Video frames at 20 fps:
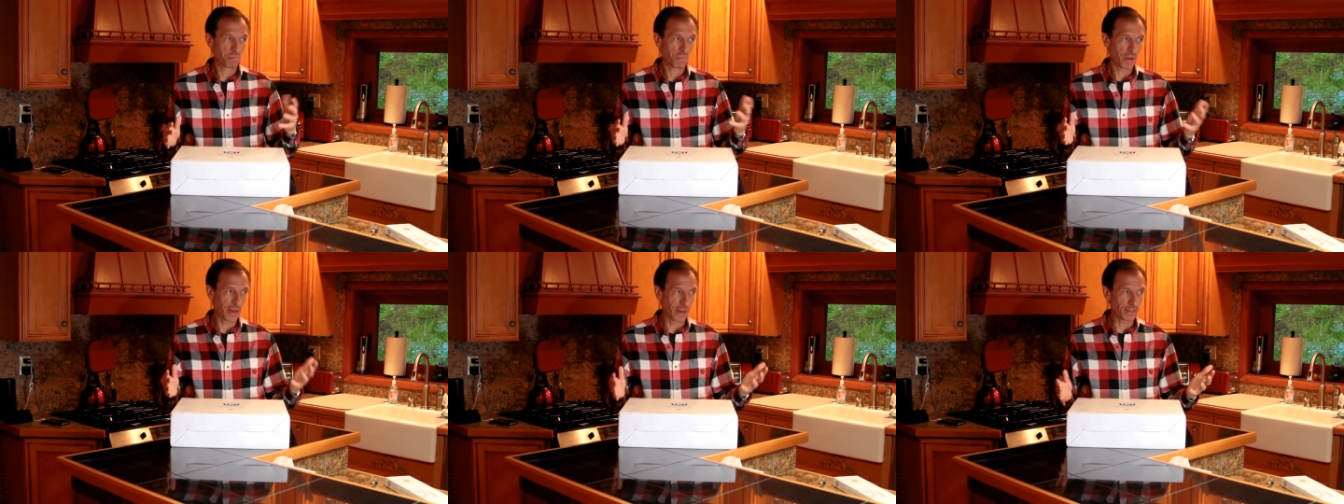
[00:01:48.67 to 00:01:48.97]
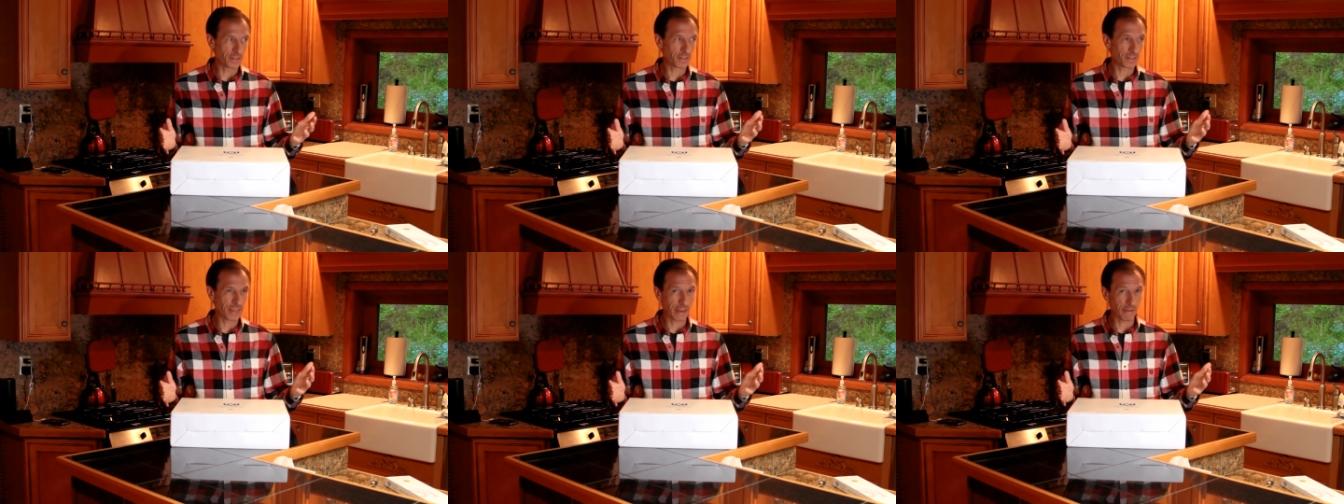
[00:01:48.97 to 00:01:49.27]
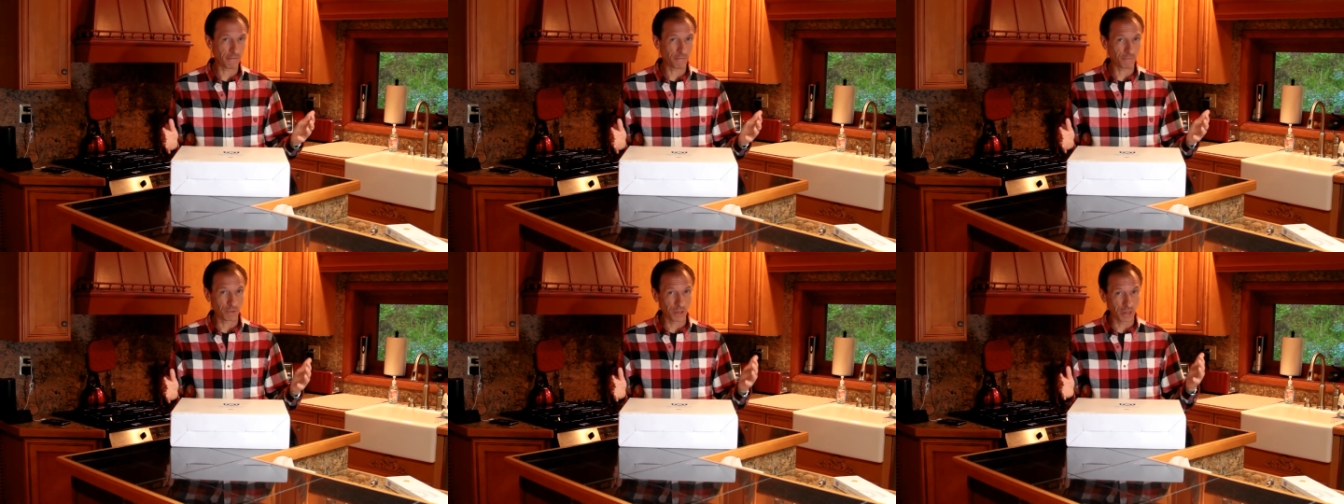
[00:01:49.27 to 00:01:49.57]
I'd
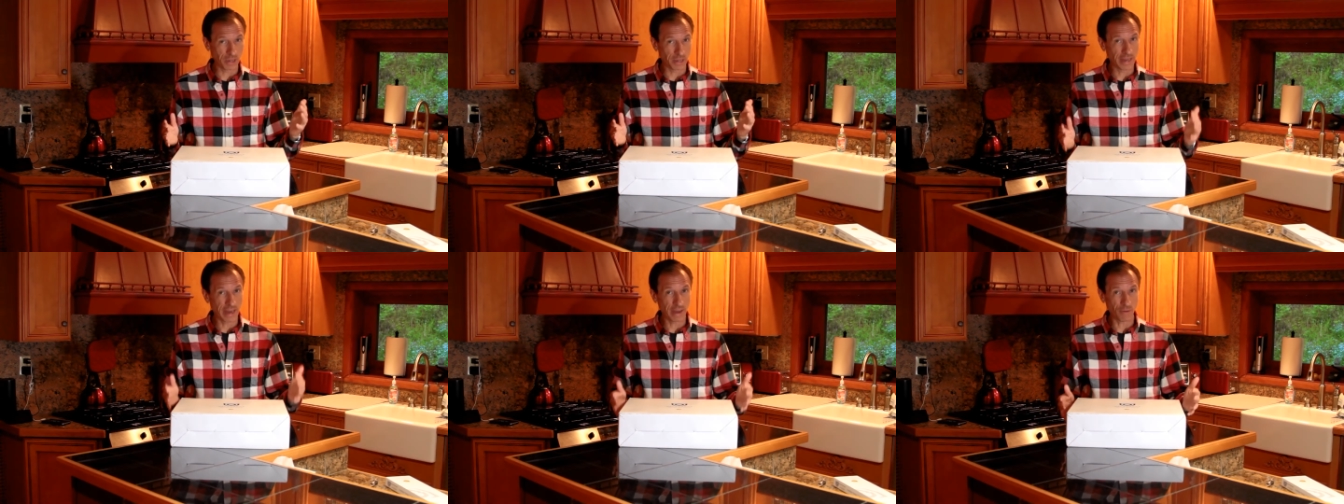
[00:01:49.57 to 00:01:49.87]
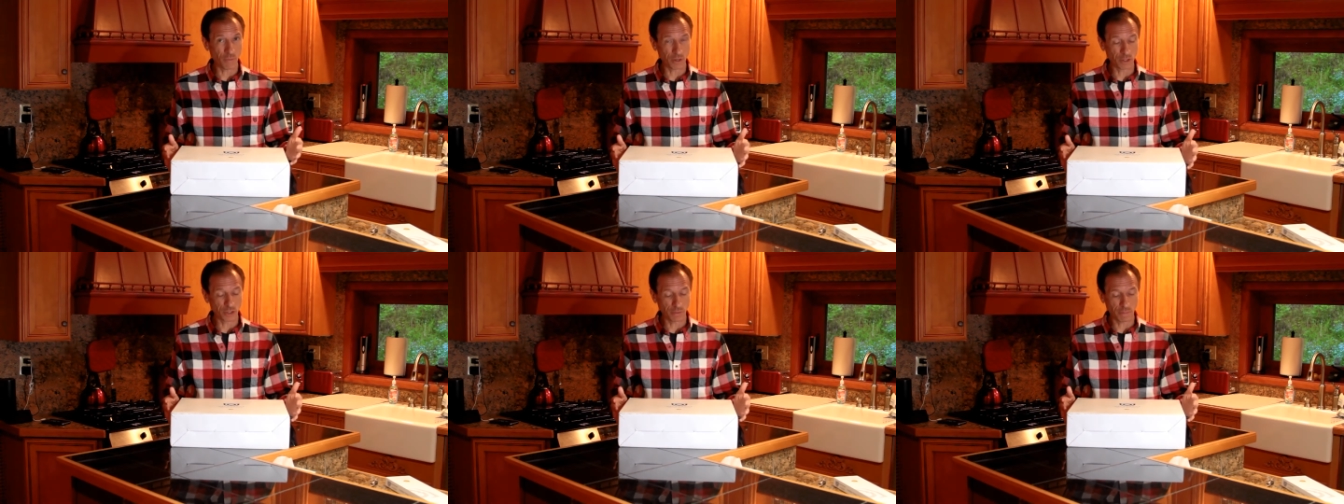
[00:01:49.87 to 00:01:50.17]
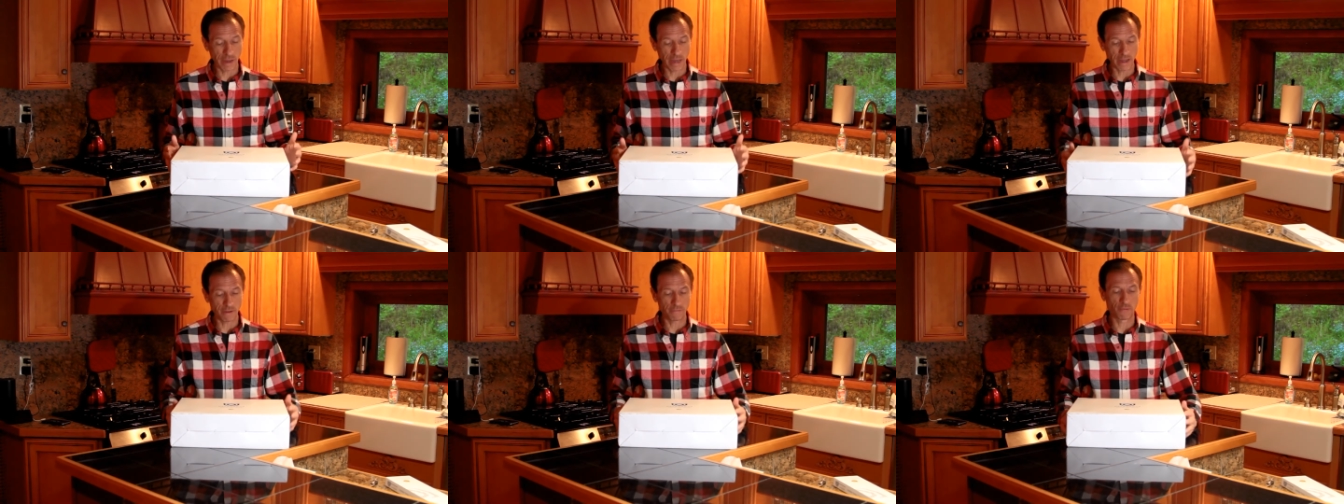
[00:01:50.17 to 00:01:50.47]
say you get what you
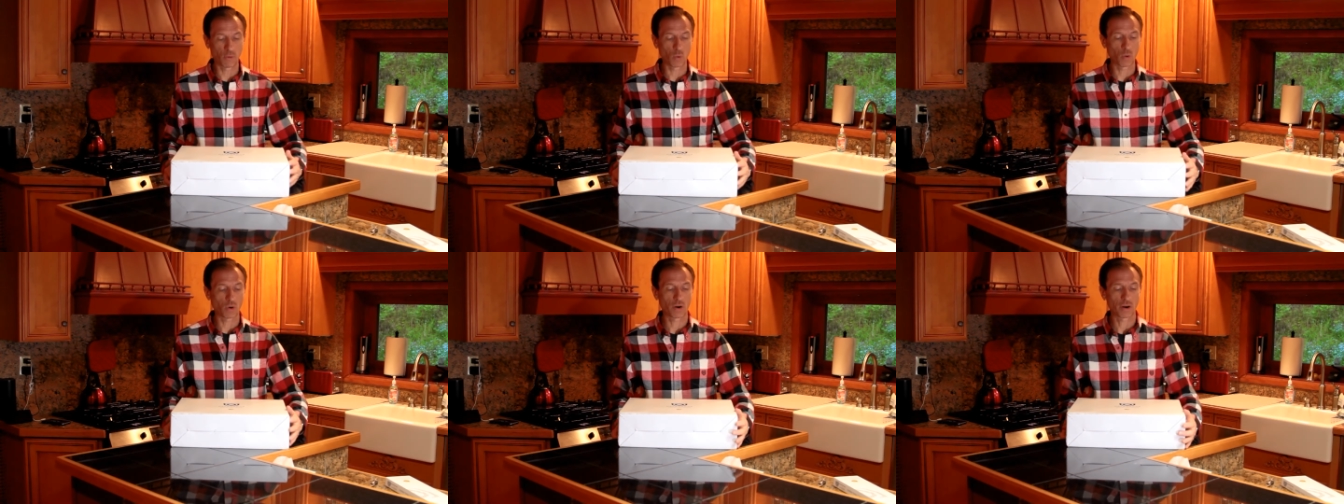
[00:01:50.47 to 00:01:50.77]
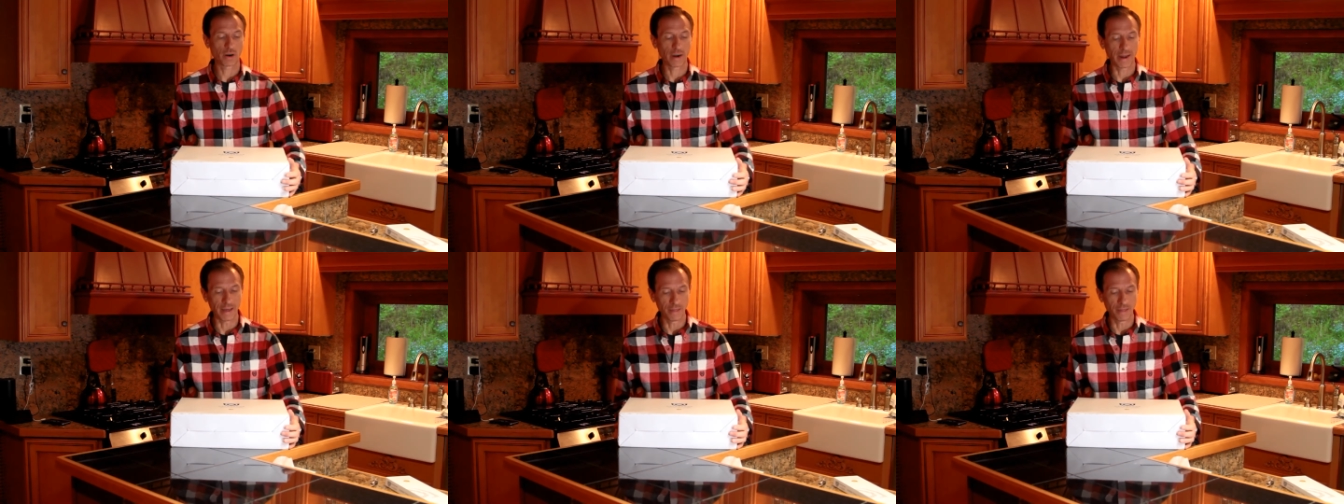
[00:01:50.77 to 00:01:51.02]
pay for,